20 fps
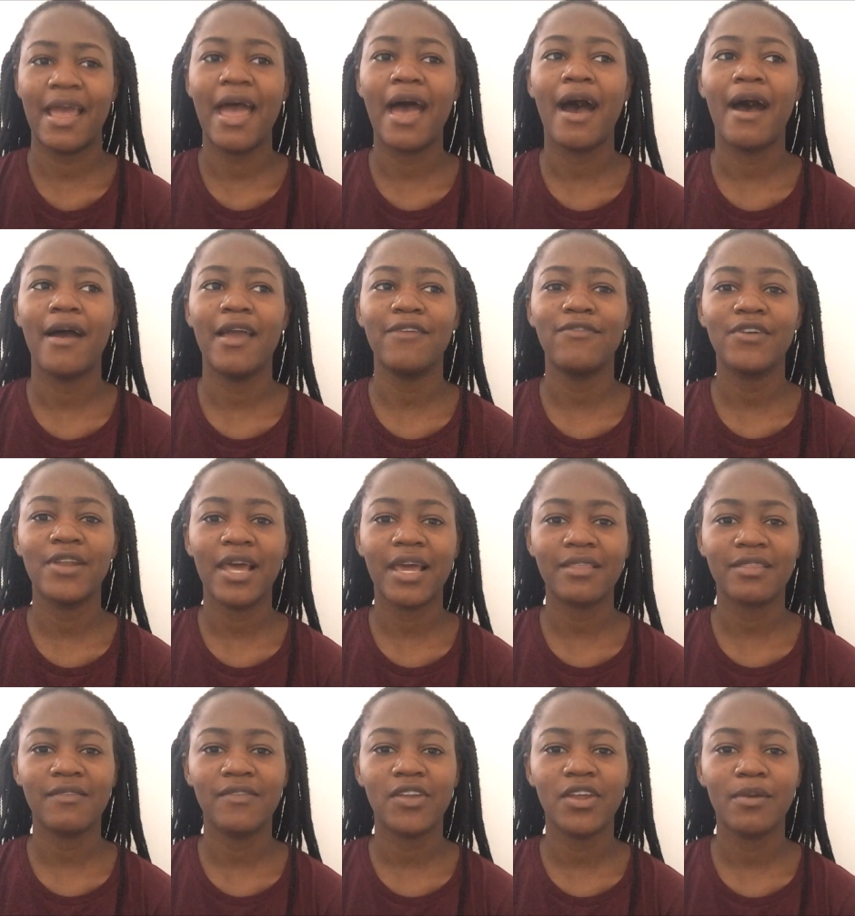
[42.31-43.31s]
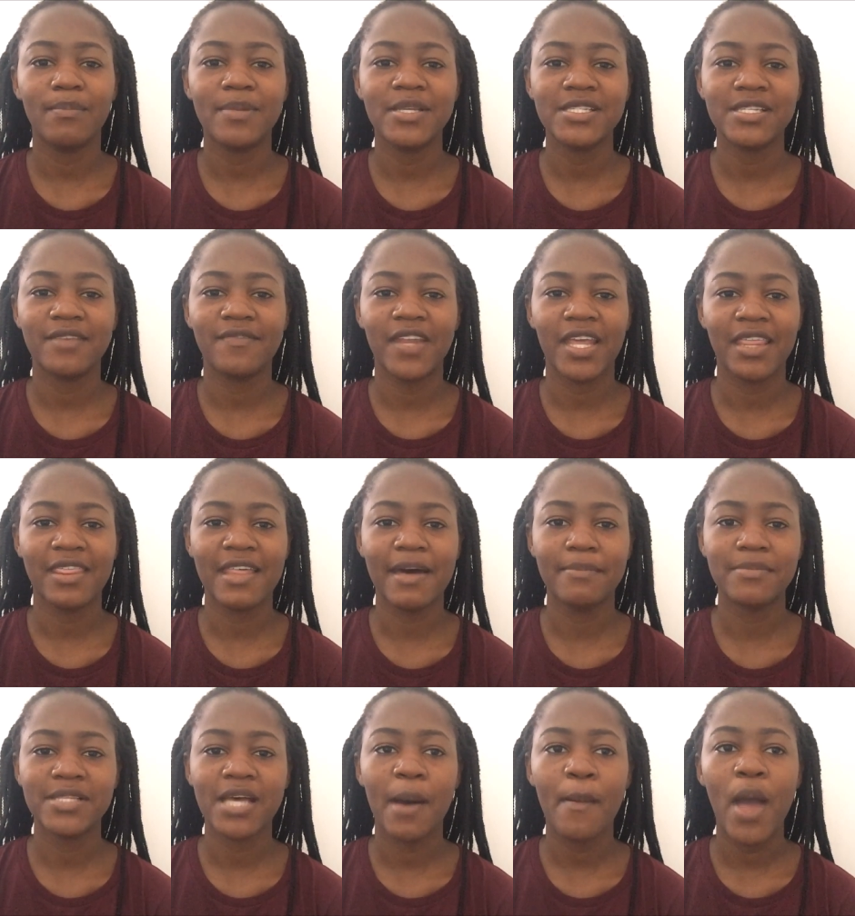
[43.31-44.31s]
uh, if you like the video please give it a
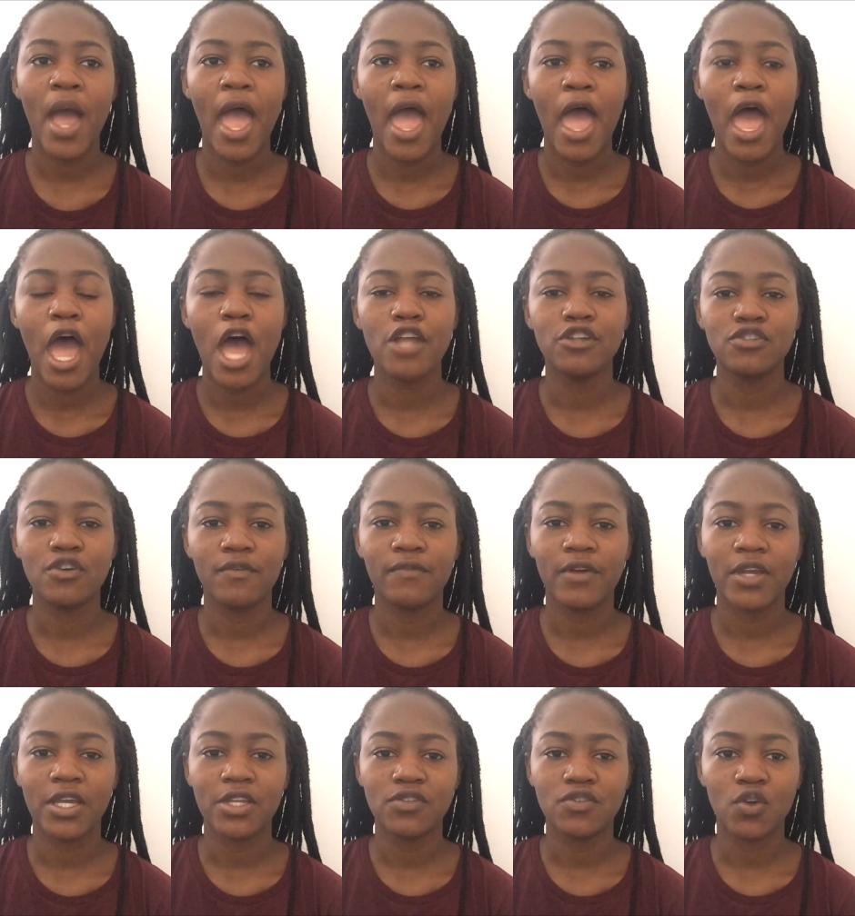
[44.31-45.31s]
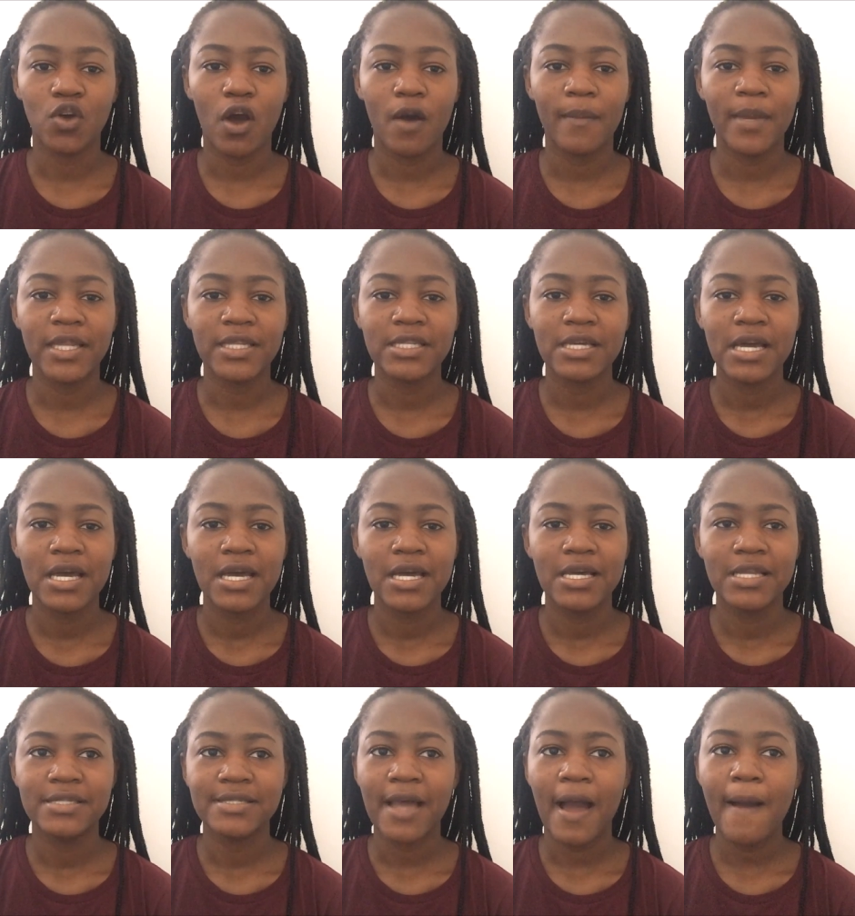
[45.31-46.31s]
thumbs up and don't forget to comment
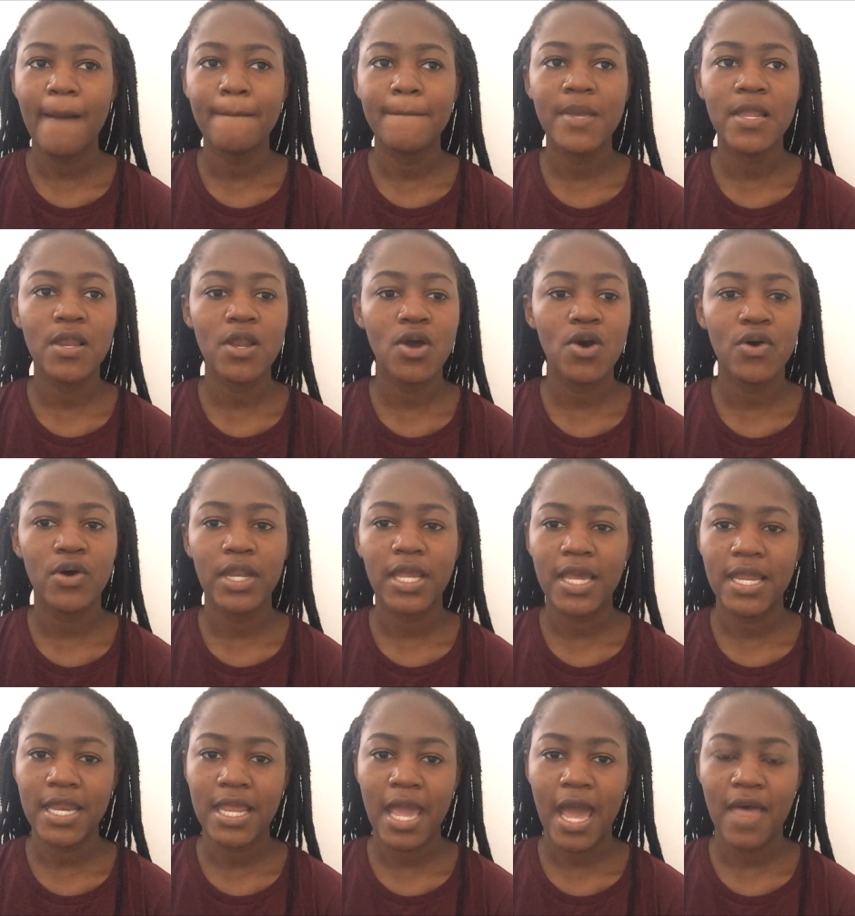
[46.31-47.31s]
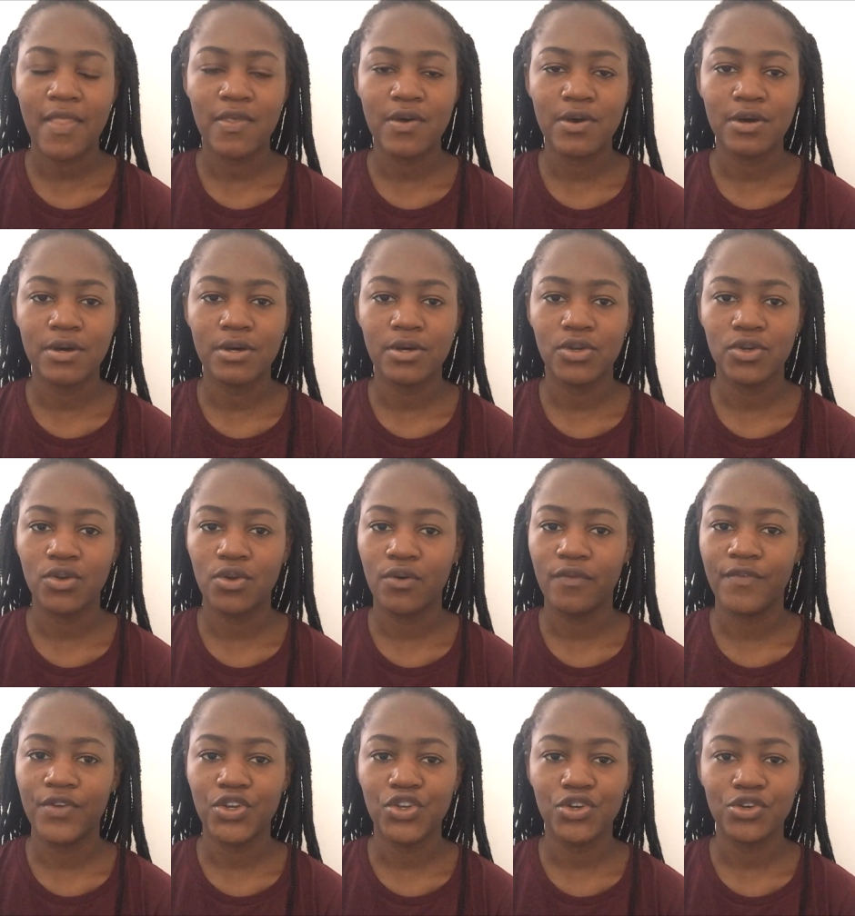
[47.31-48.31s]
down below on any other you
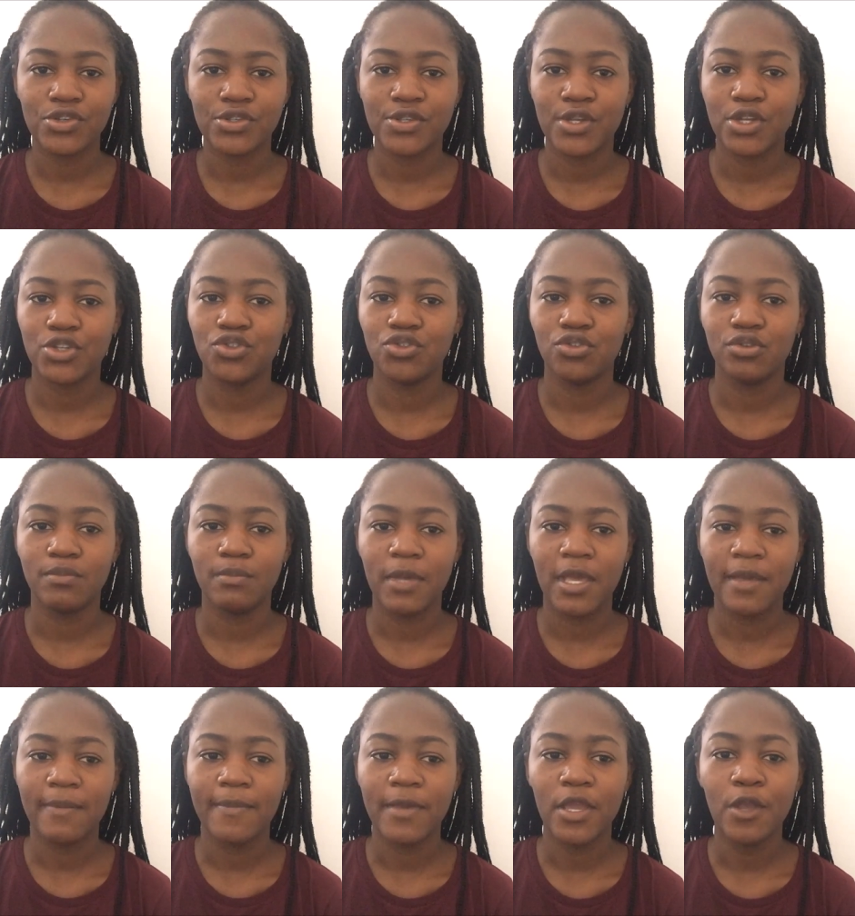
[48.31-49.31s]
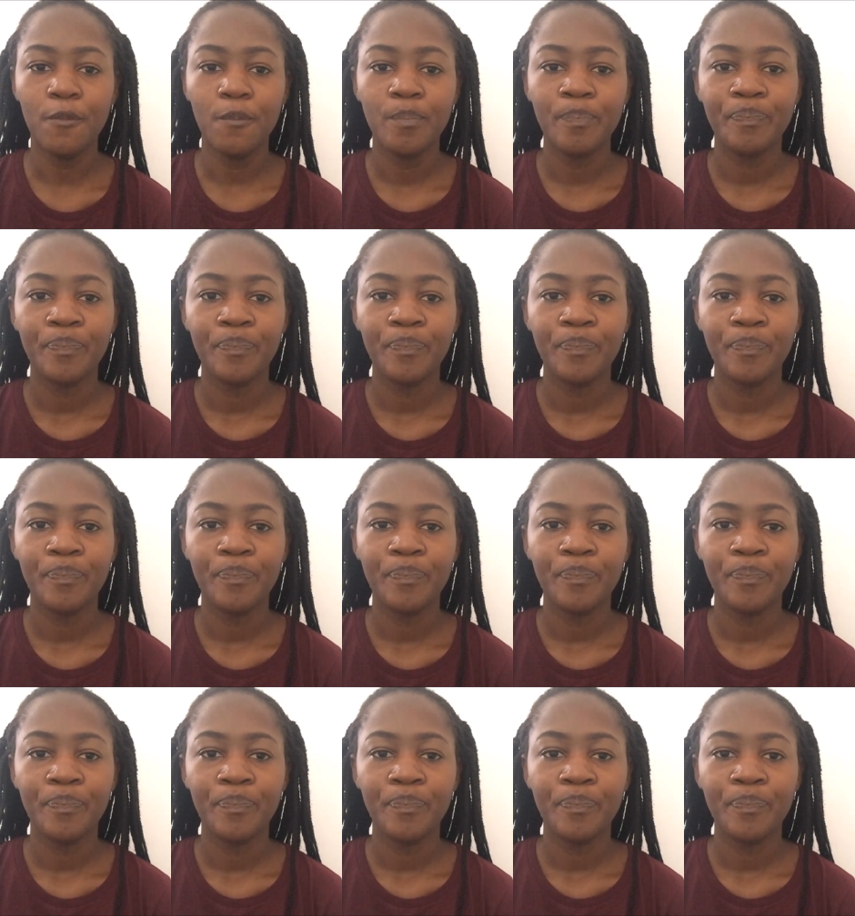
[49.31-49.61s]
know videos that you maybe